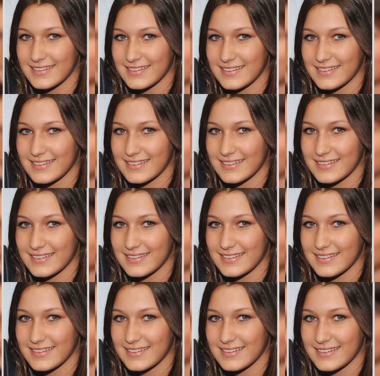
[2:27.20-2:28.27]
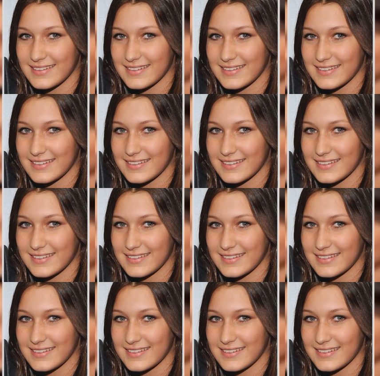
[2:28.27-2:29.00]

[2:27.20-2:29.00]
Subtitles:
Nothing is said.